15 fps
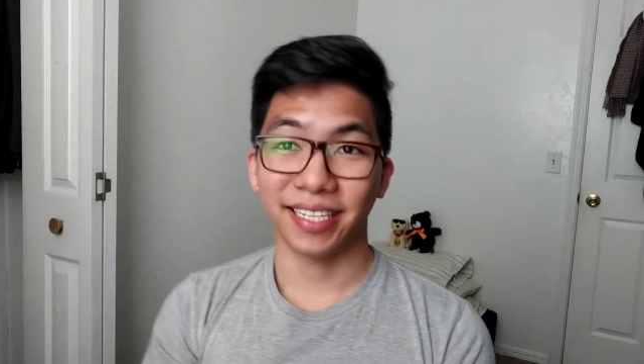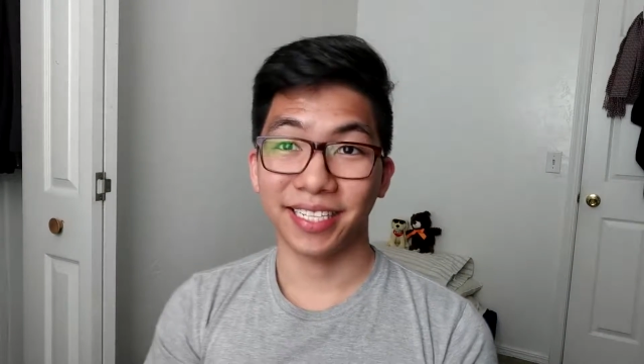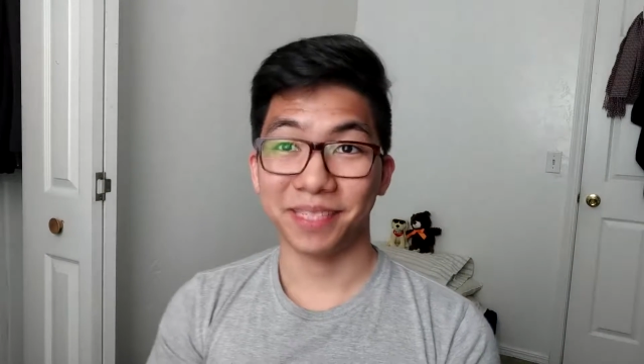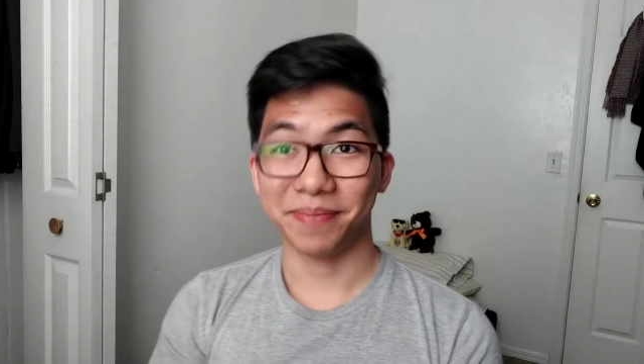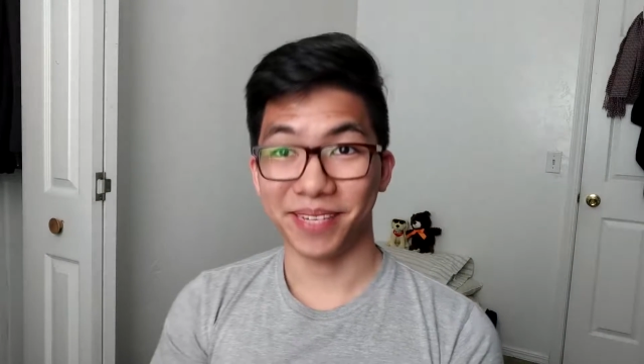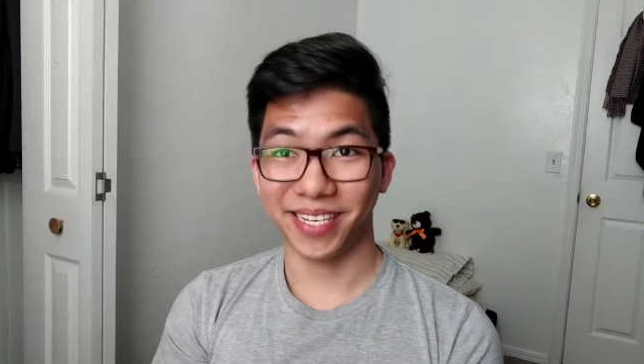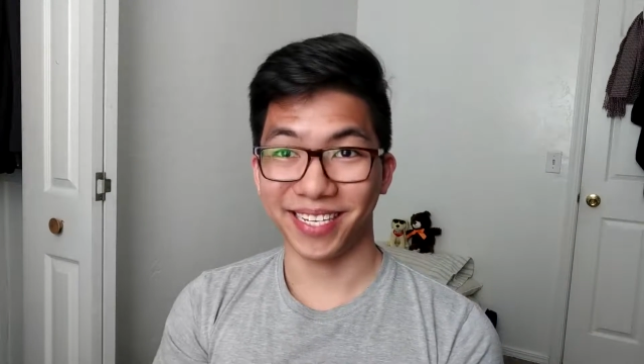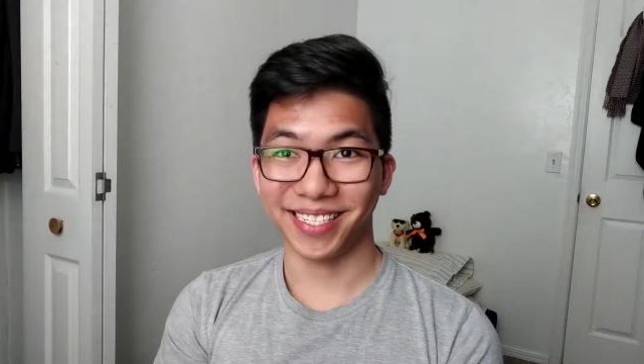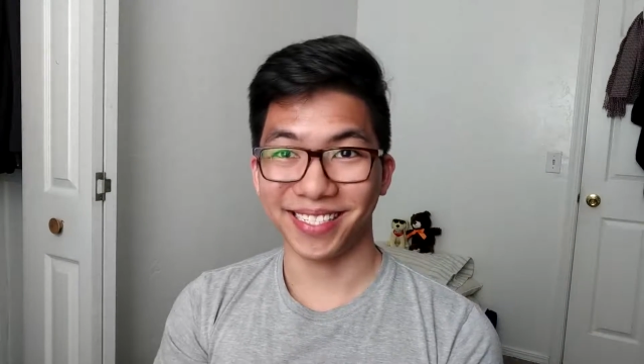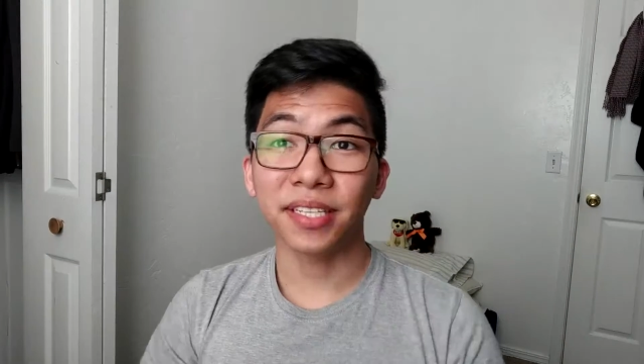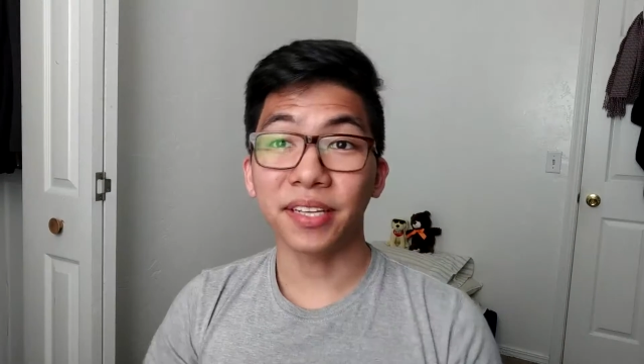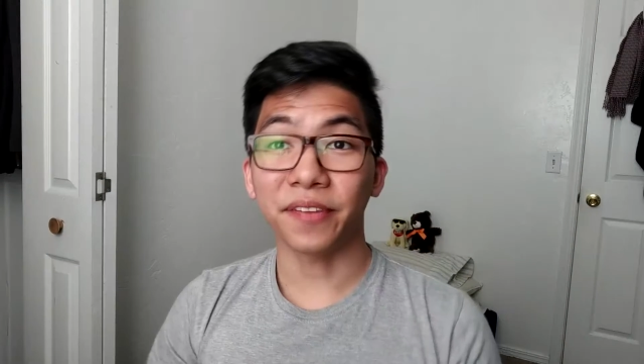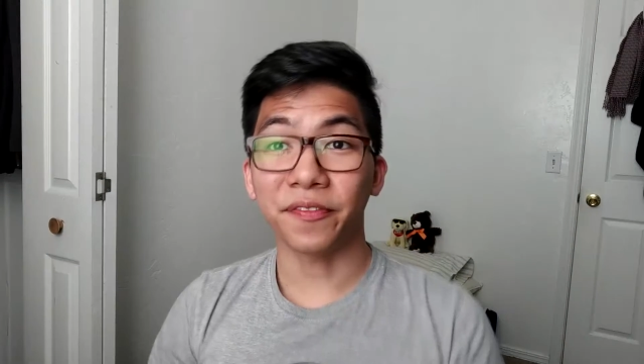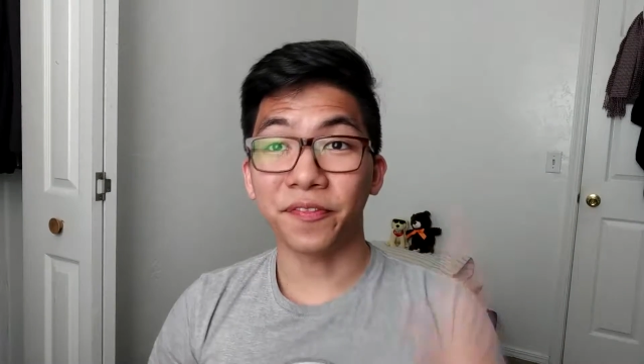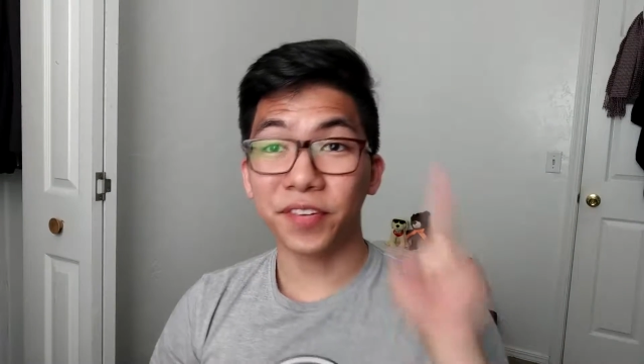let's begin.
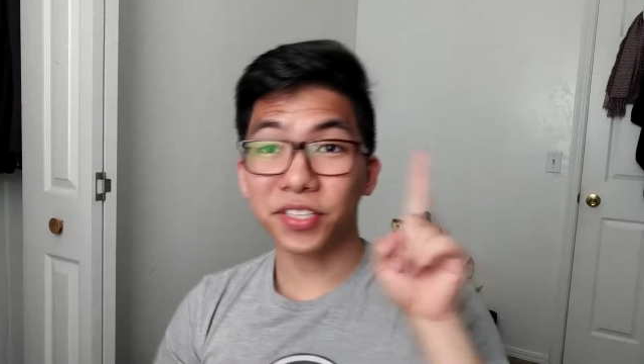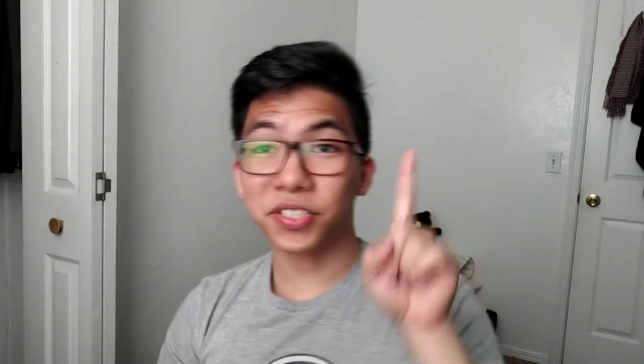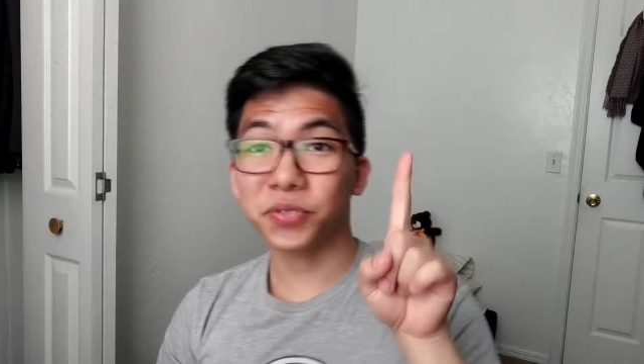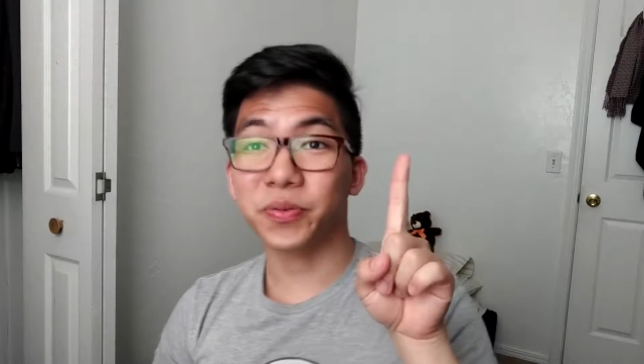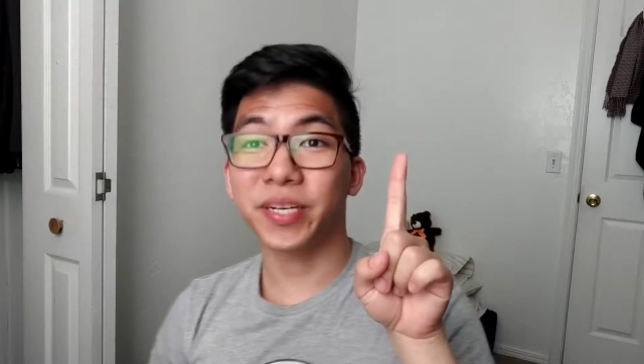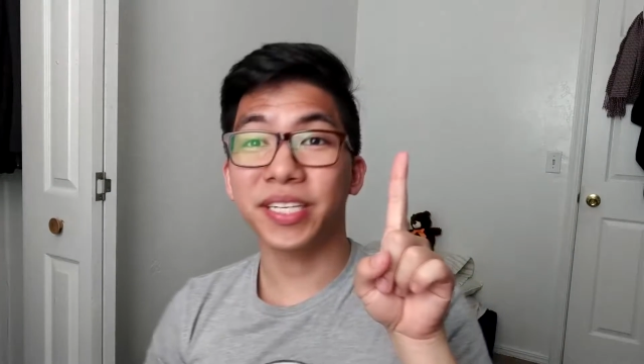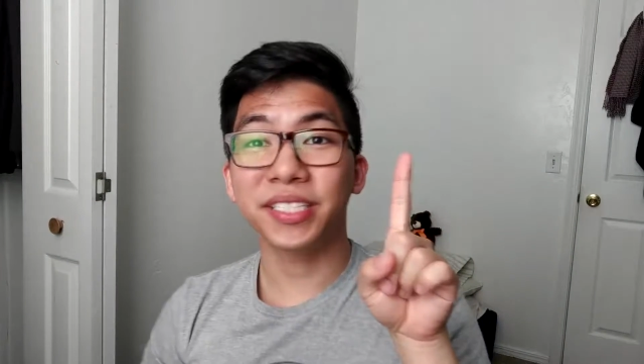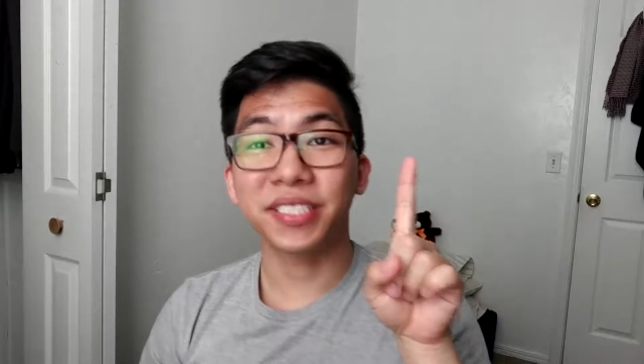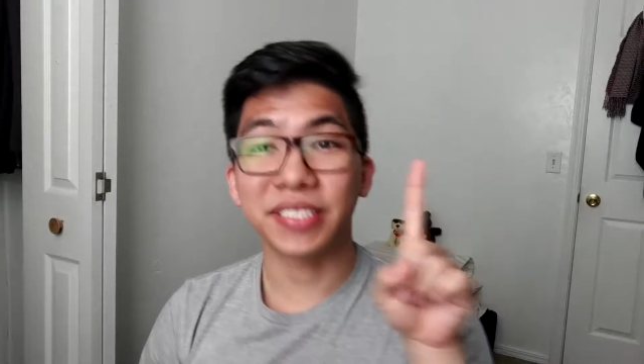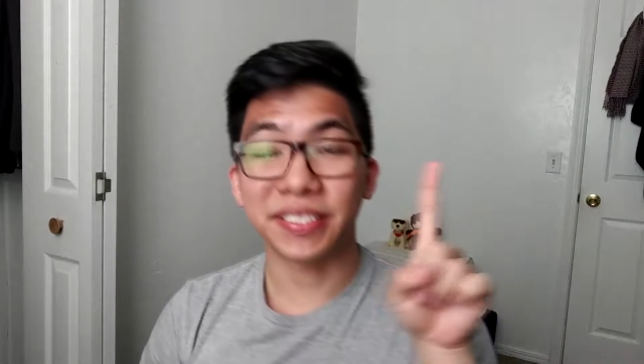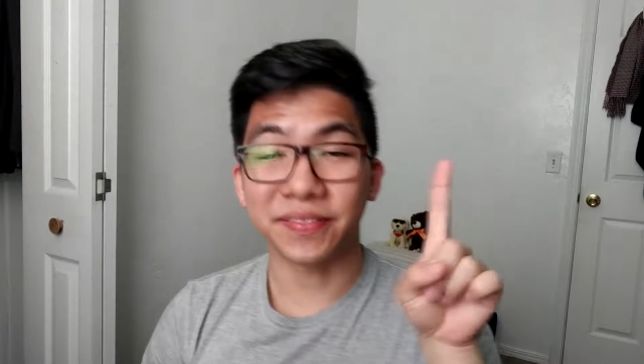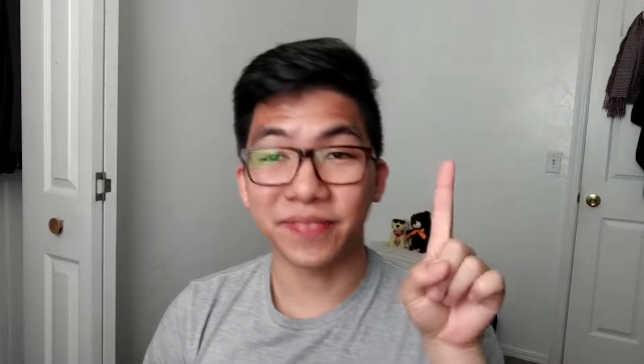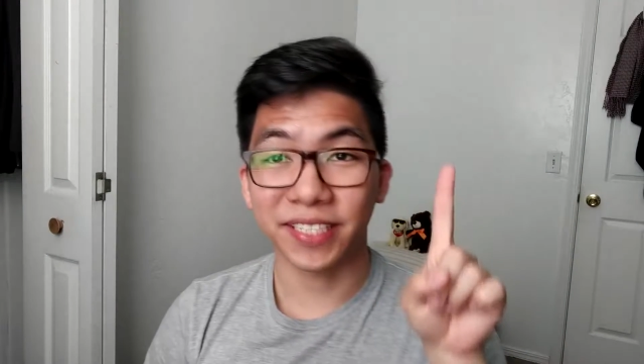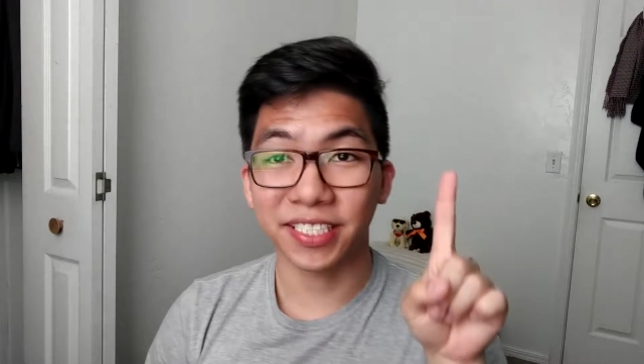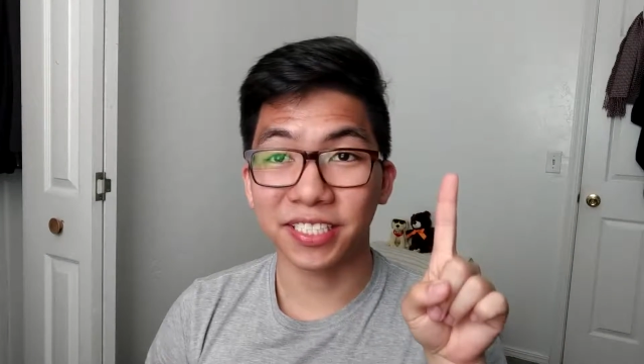The first way to
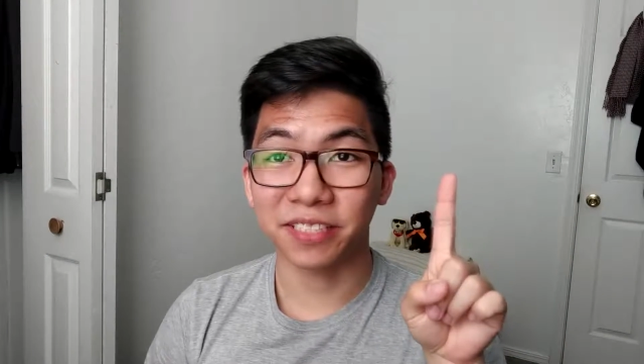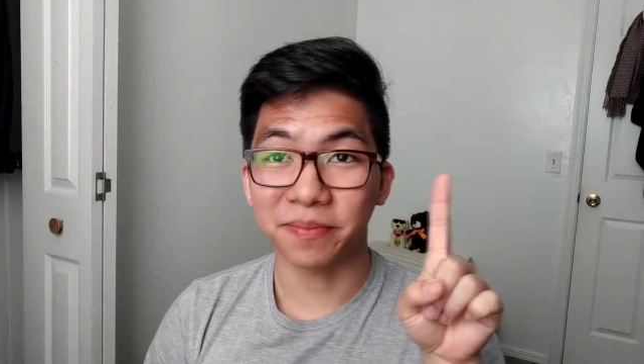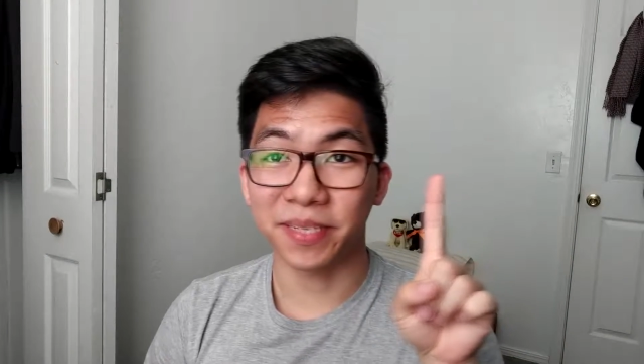invest